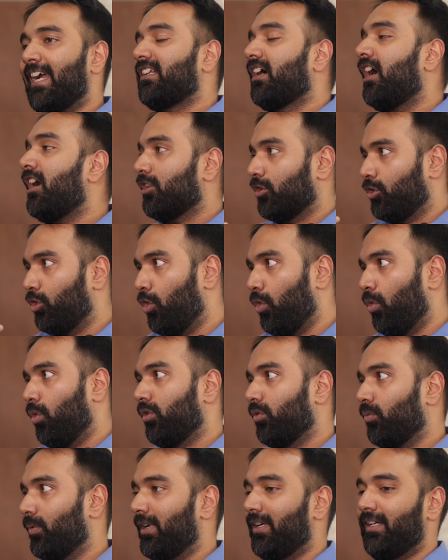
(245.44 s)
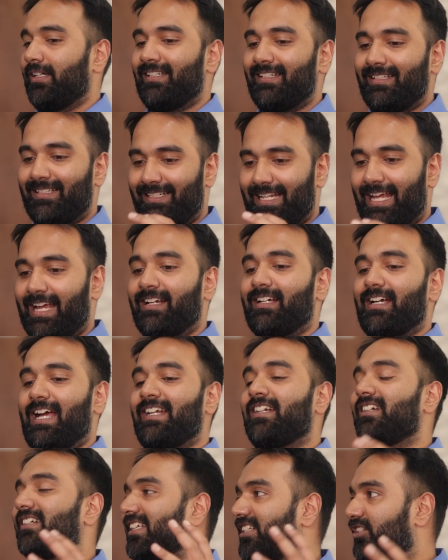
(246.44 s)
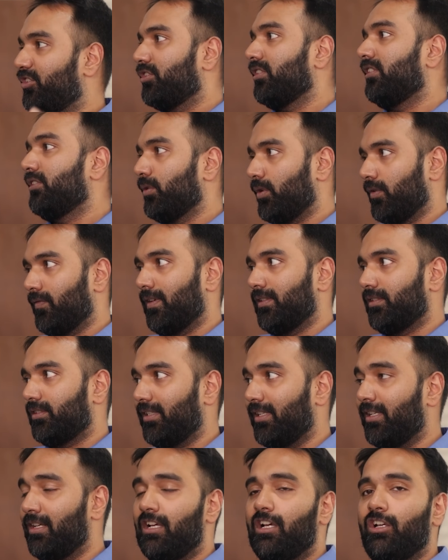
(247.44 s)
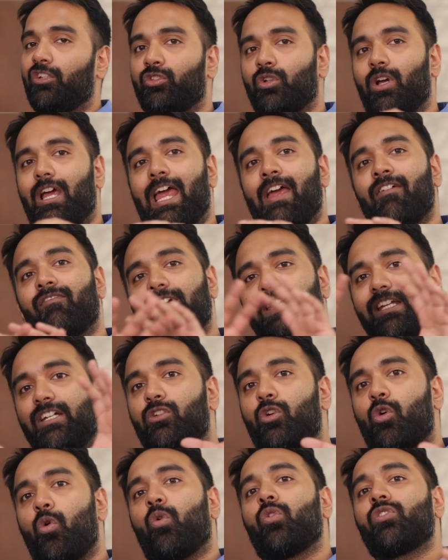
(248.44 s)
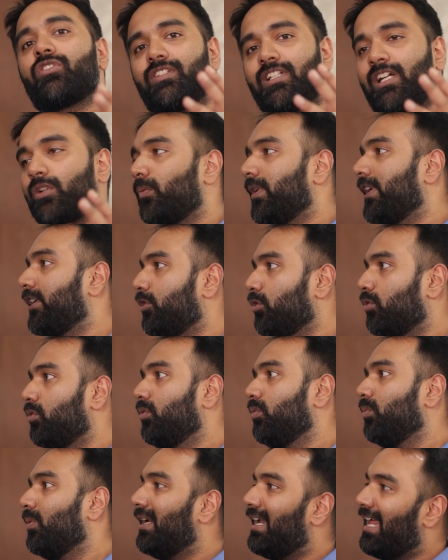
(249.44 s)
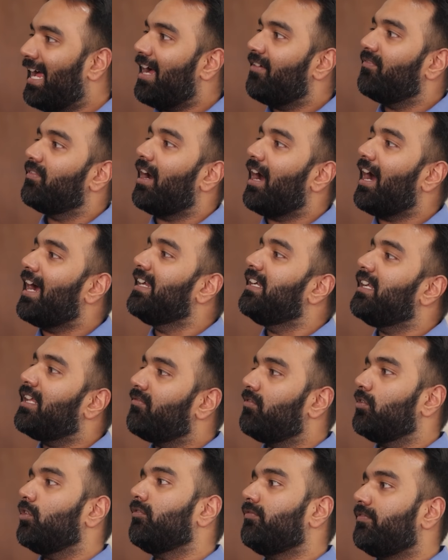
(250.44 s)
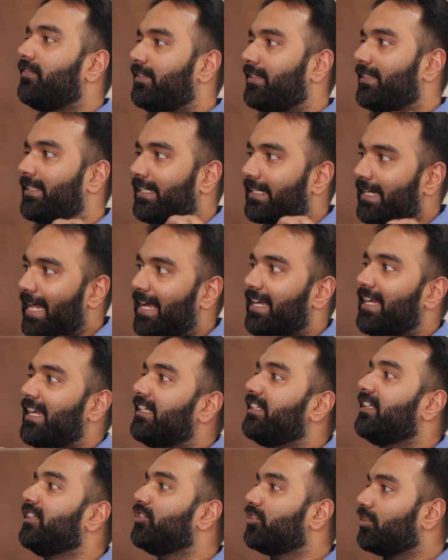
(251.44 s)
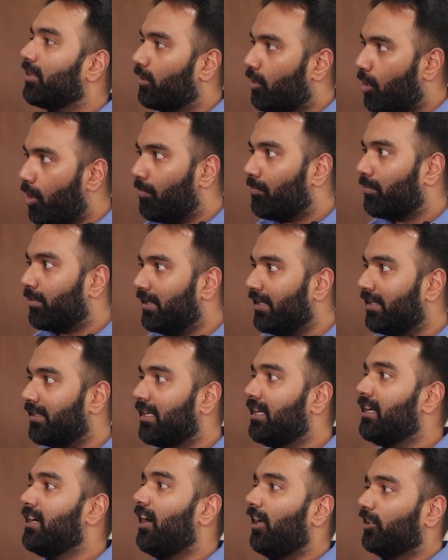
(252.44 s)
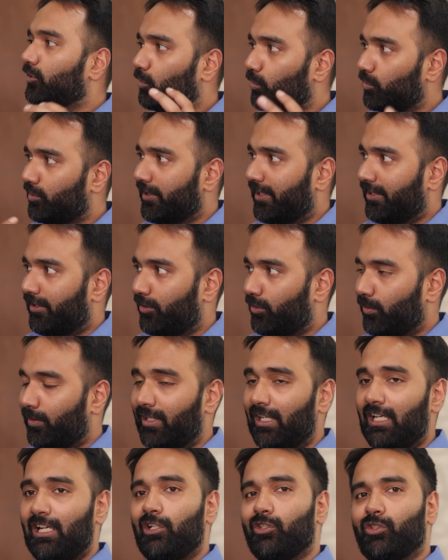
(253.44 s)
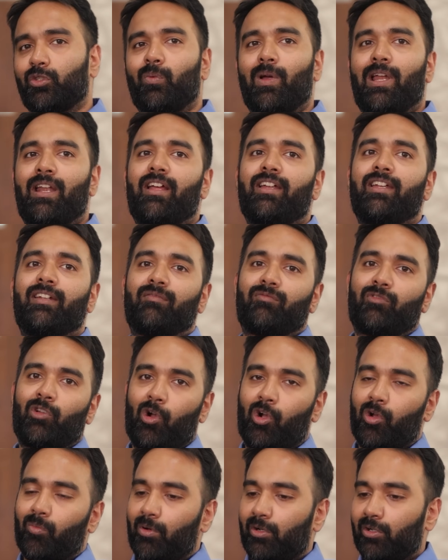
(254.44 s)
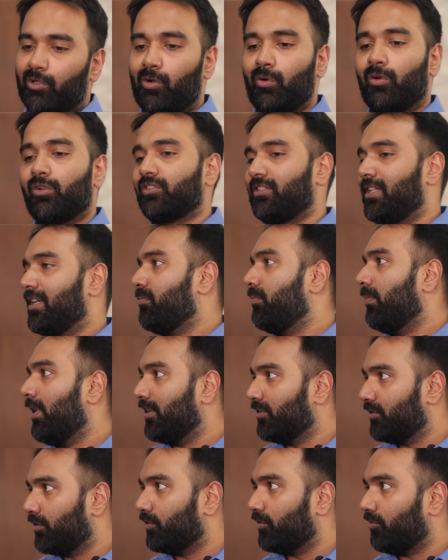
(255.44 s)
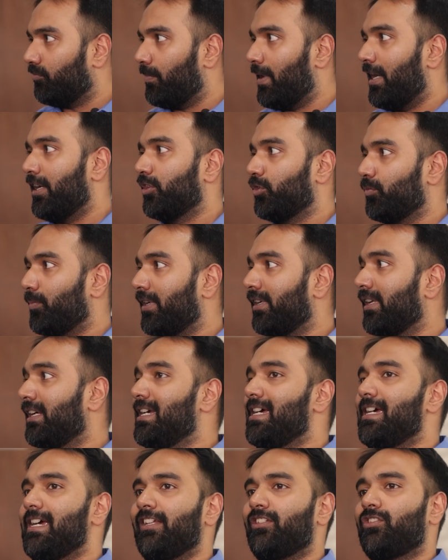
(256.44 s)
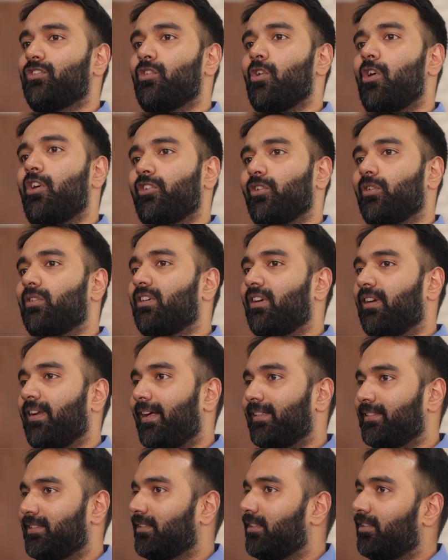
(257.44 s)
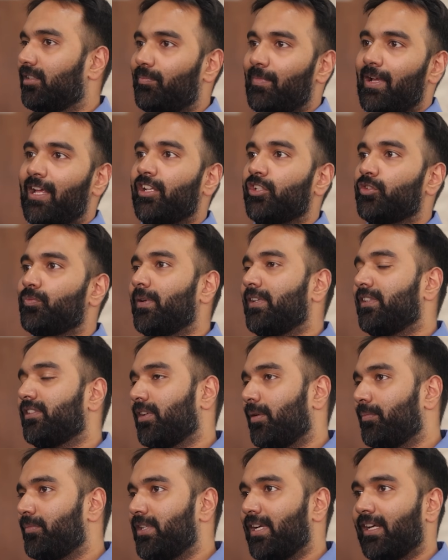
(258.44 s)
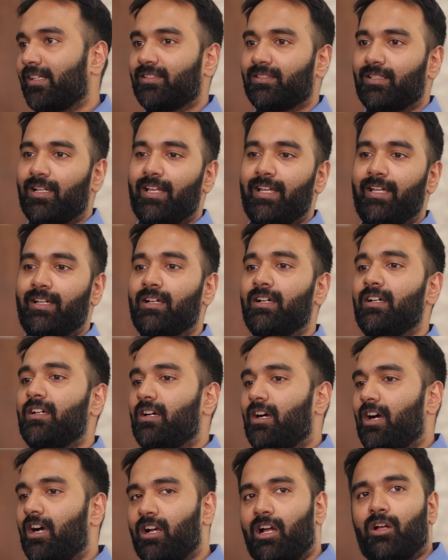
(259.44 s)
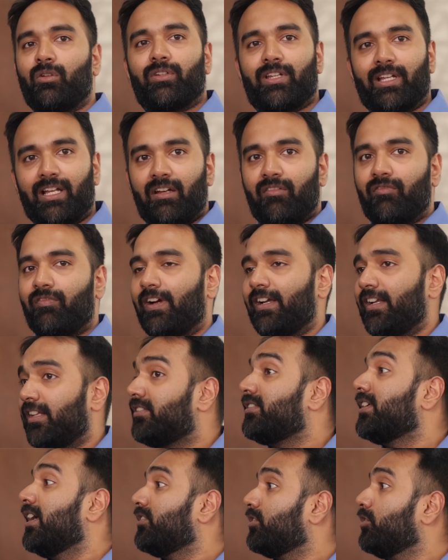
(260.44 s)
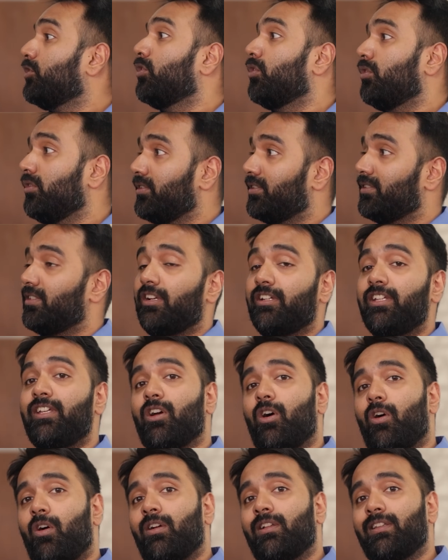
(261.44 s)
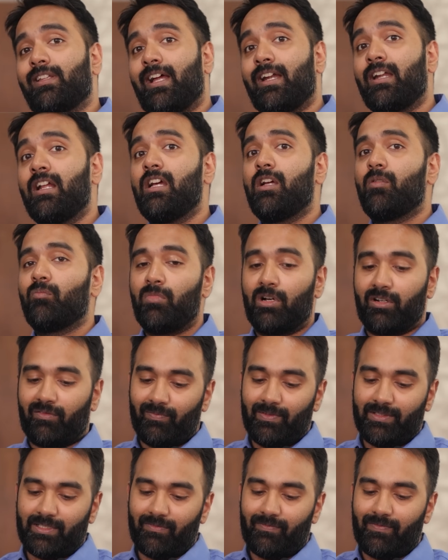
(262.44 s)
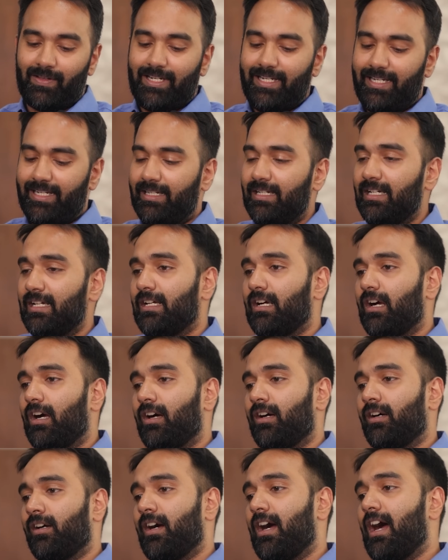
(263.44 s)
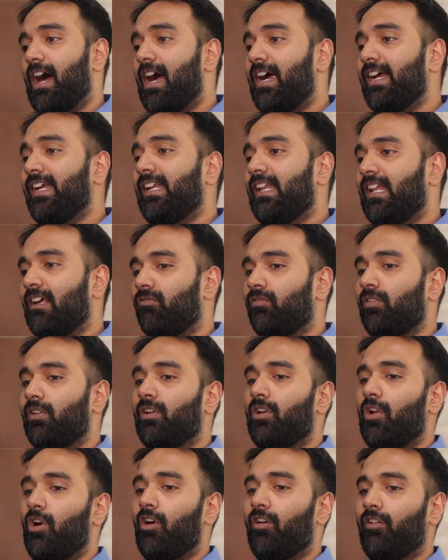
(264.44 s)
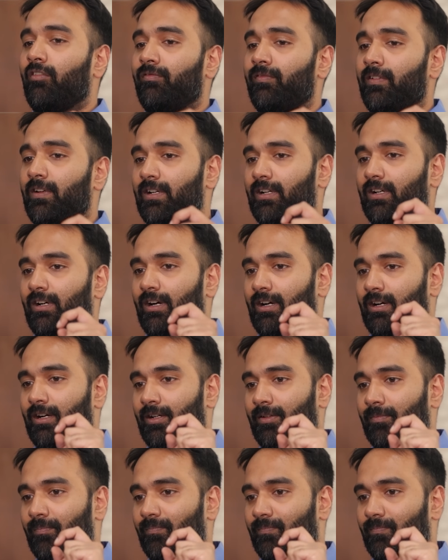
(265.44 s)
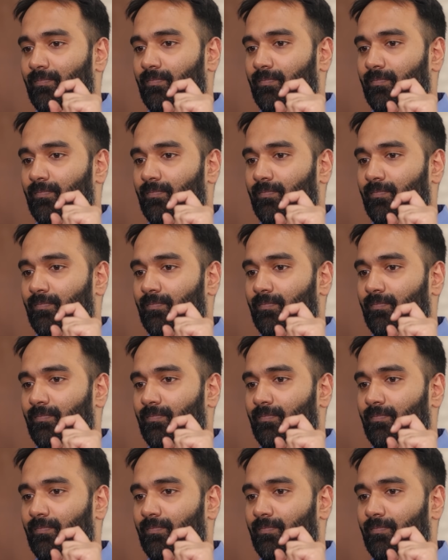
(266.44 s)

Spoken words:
at our core. We're a tech and a digital university. So every course that we do will have a high level of tech and digital component associated to it. So when I talk about a course like Masters of Management, it's not your classical management subjects like accounting and finance. Yes, you're going to study all that, but with a very high level of